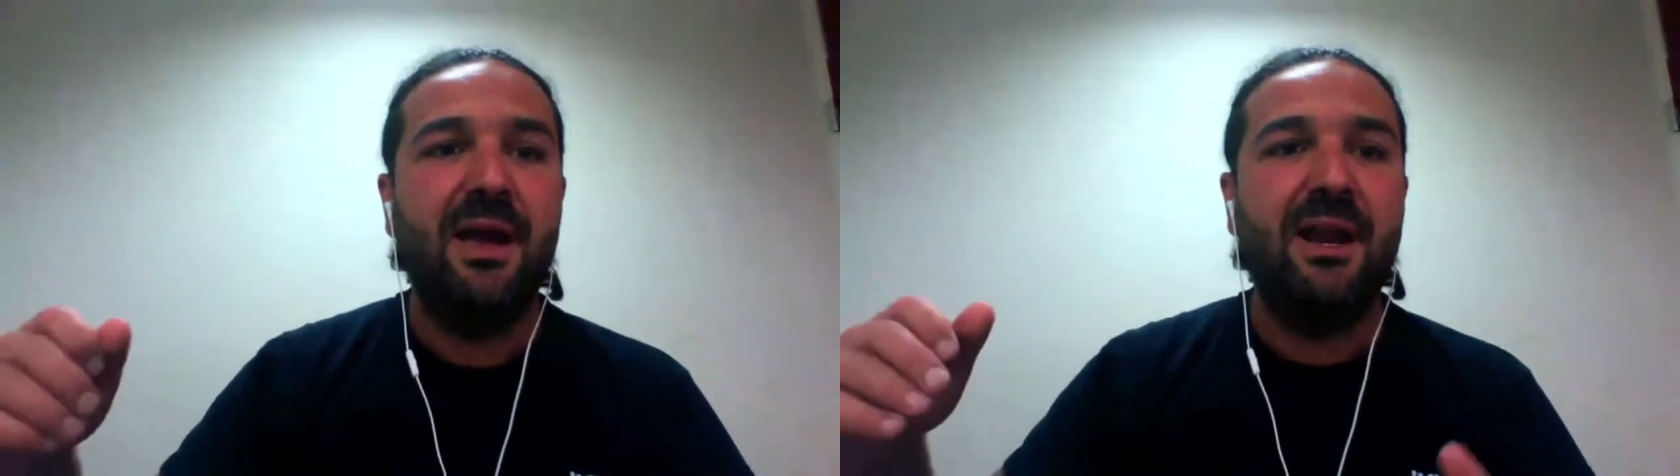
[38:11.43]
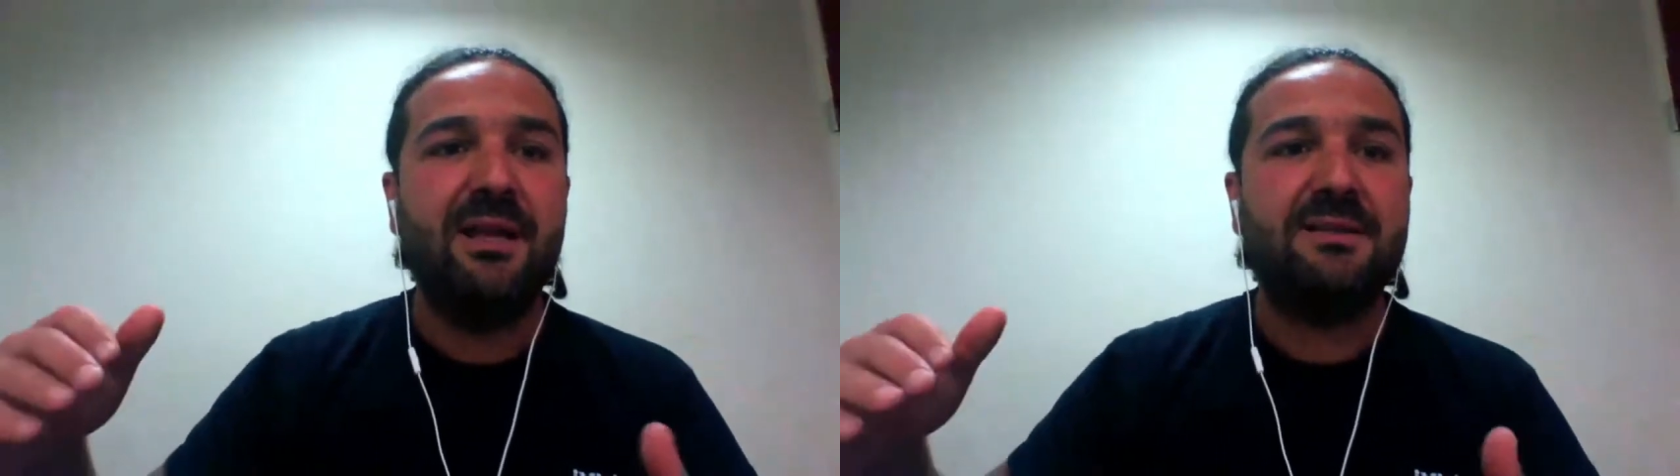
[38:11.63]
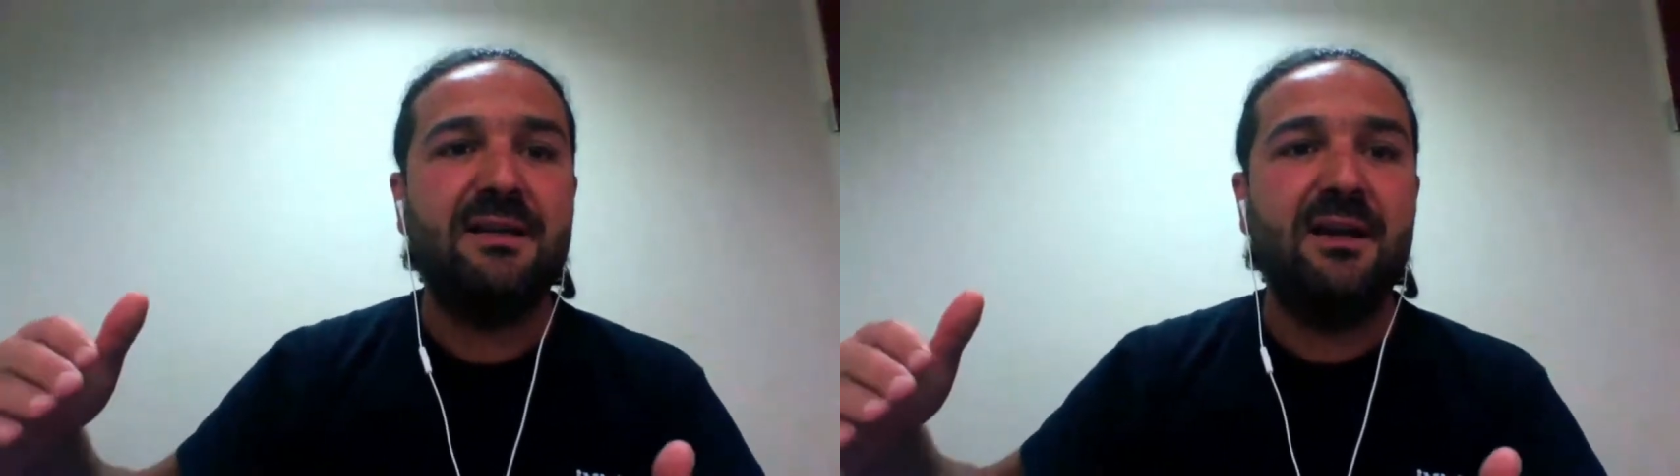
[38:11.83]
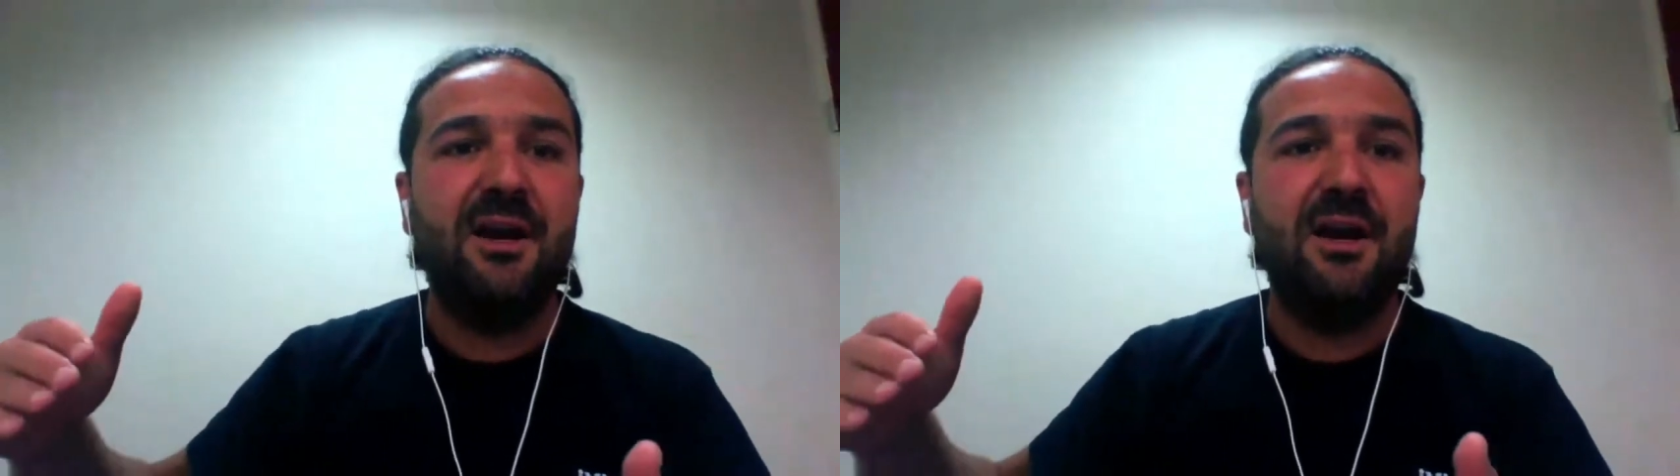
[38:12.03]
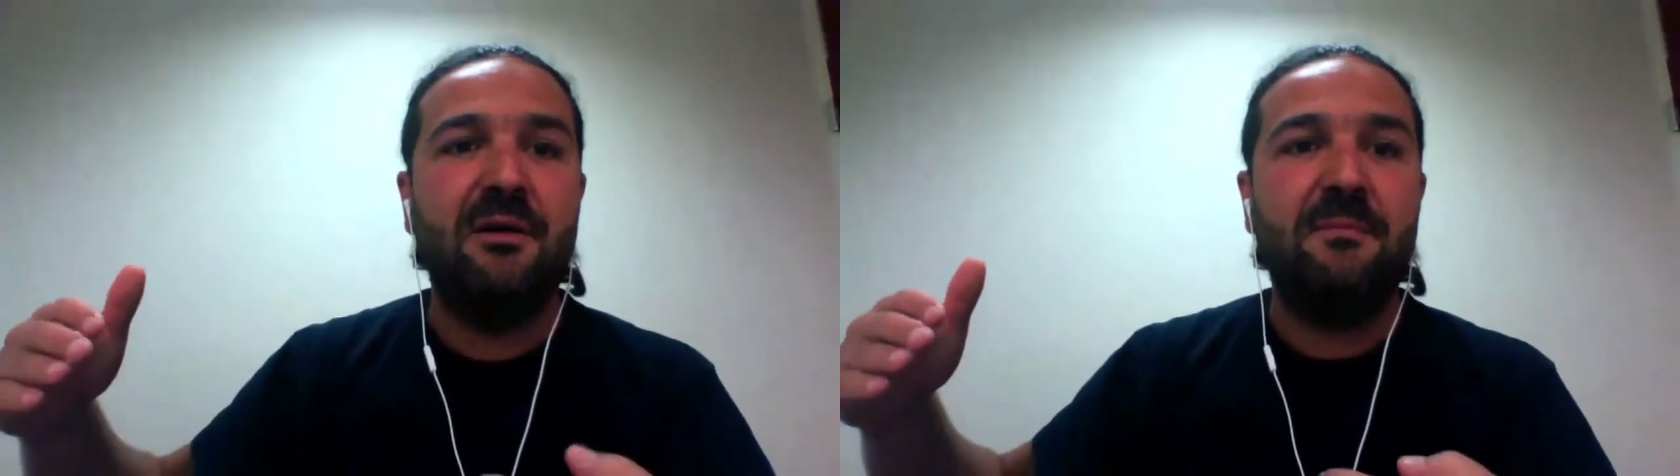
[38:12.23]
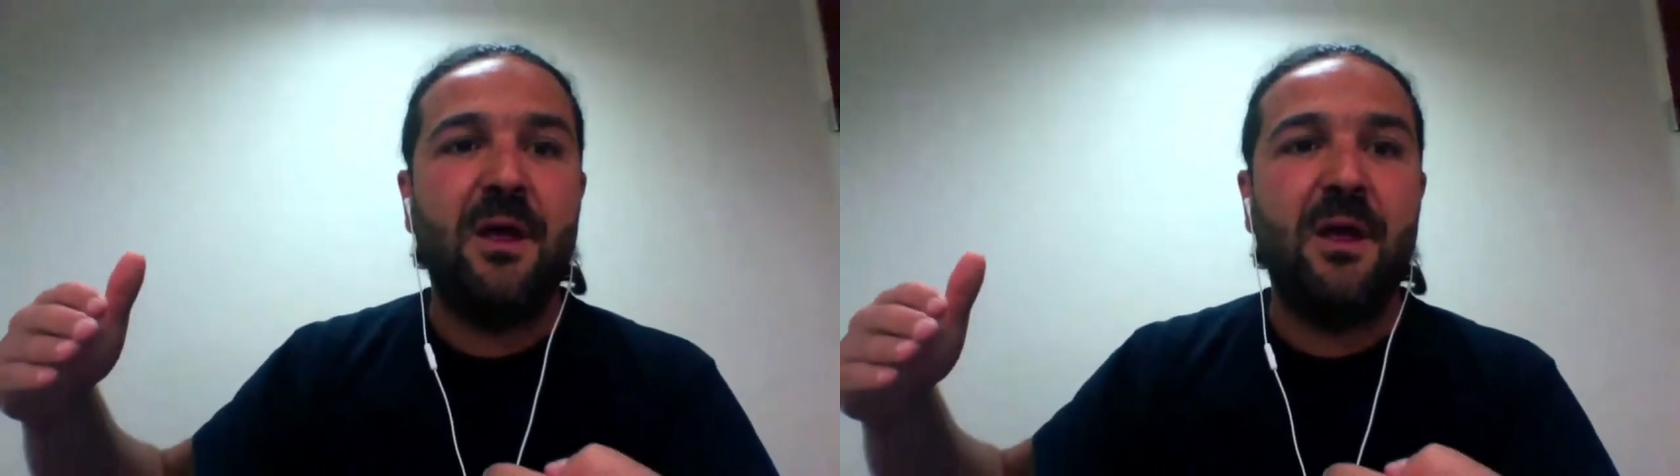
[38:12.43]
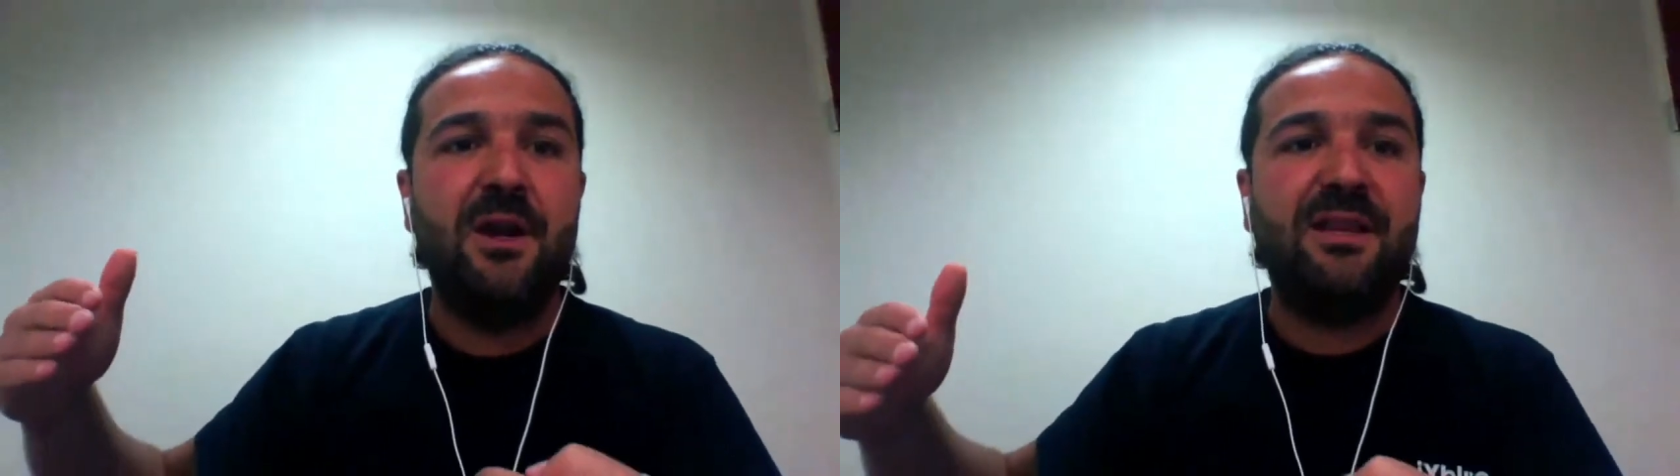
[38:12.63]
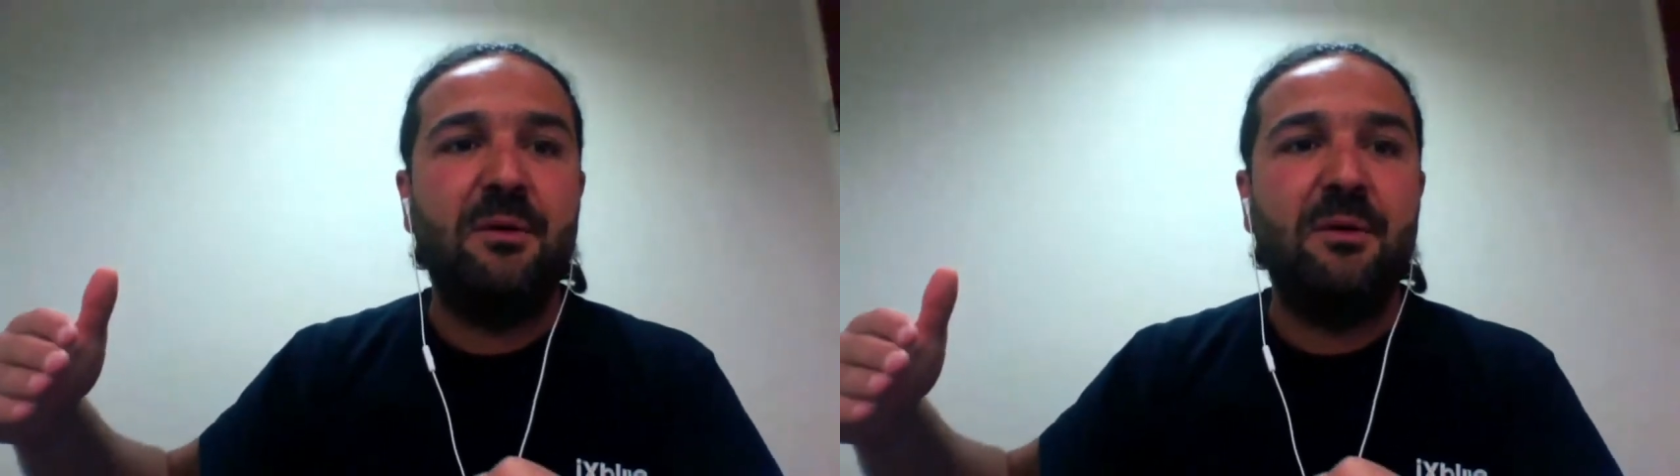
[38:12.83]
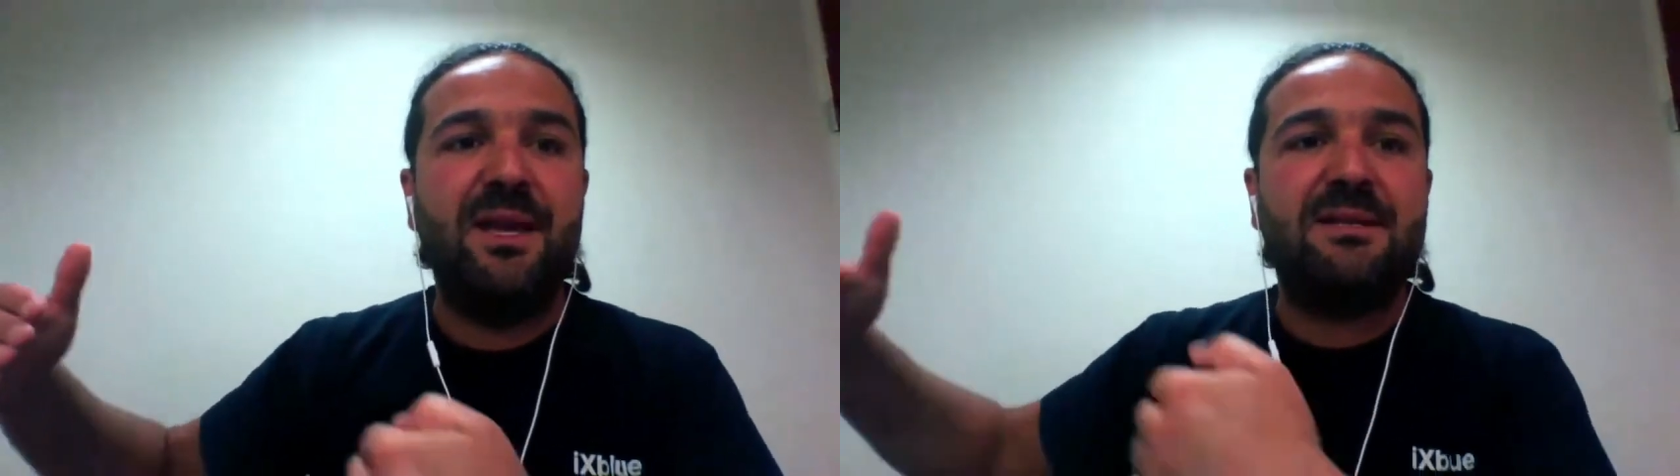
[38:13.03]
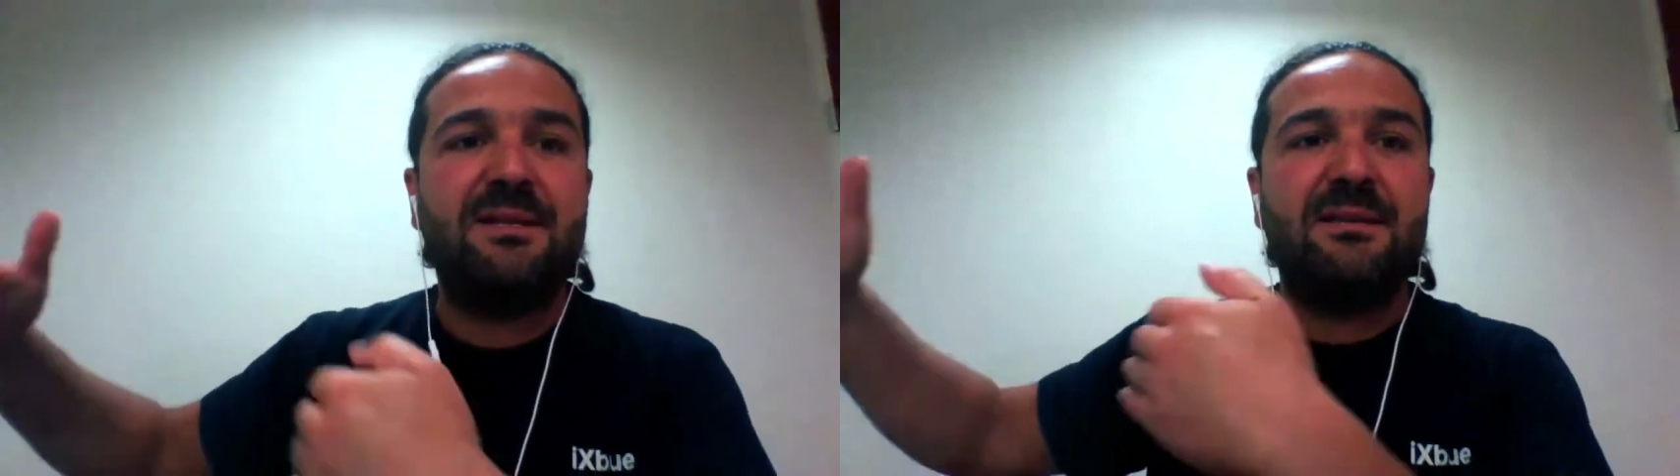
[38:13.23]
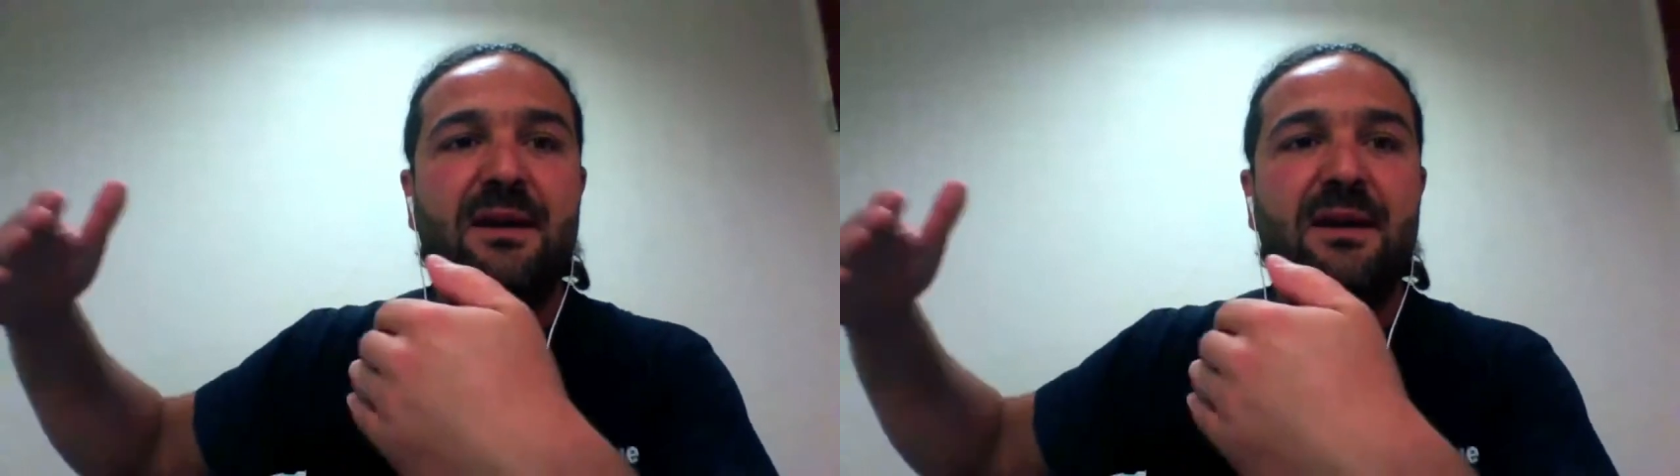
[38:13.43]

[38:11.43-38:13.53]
and it's a little bit,